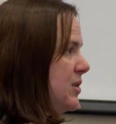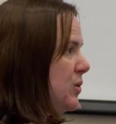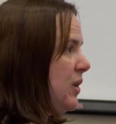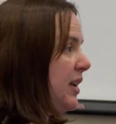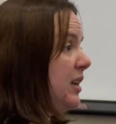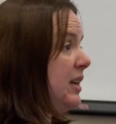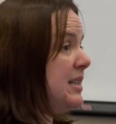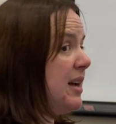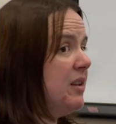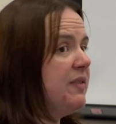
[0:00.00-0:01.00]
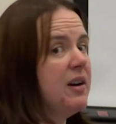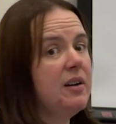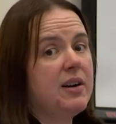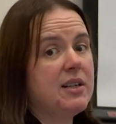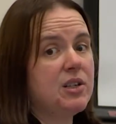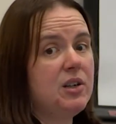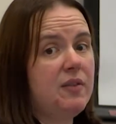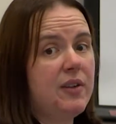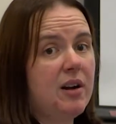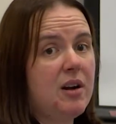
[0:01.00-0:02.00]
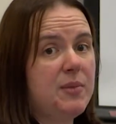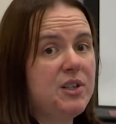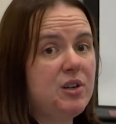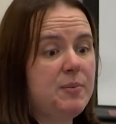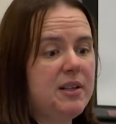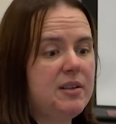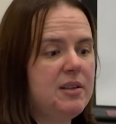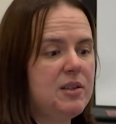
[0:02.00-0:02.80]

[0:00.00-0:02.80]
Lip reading: so that you can tell the fire and rescue if they're coming to your building.